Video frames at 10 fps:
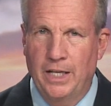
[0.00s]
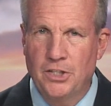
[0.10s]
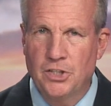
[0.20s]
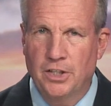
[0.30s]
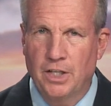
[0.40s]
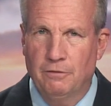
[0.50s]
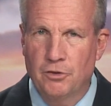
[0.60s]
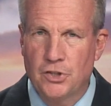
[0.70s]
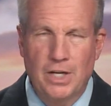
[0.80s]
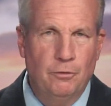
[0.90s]
case that
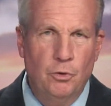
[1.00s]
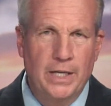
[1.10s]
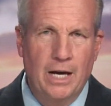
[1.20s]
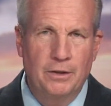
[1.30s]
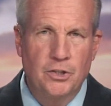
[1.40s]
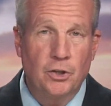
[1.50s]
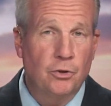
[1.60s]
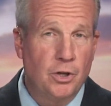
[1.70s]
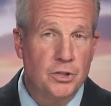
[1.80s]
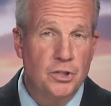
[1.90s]
covers several counties
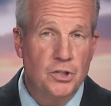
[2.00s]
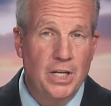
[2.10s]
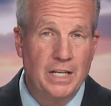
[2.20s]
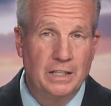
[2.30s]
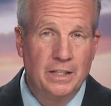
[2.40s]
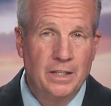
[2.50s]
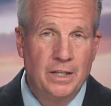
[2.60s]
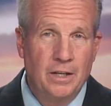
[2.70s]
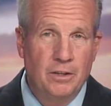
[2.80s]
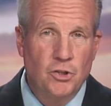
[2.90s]
across the state.
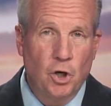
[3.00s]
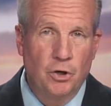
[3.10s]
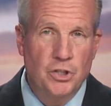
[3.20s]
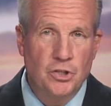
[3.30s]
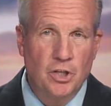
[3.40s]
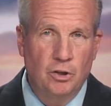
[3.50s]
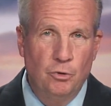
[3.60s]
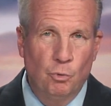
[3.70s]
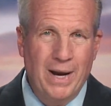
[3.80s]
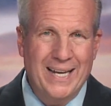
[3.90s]
The charges
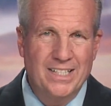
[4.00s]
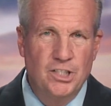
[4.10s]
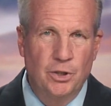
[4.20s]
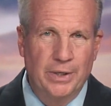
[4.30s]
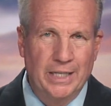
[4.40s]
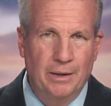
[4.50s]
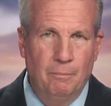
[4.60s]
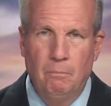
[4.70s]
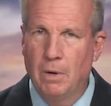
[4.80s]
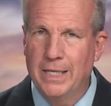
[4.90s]
include racketeering,
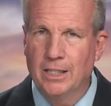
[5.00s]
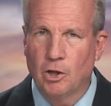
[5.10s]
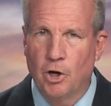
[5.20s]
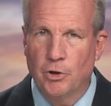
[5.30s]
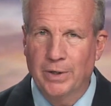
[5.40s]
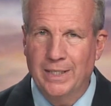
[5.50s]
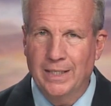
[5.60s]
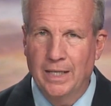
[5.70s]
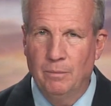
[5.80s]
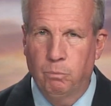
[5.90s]
money laundering,
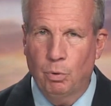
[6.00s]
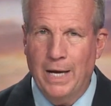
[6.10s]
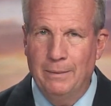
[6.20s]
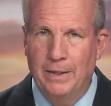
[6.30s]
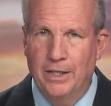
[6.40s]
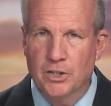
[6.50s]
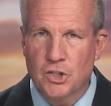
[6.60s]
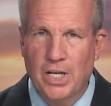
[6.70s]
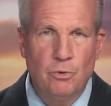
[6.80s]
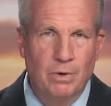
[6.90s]
and bribing a
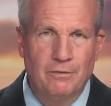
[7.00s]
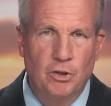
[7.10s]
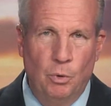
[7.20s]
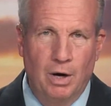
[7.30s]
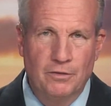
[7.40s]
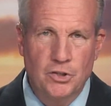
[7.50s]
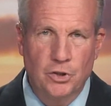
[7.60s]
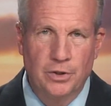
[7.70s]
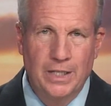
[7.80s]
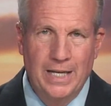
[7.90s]
state revenue officer.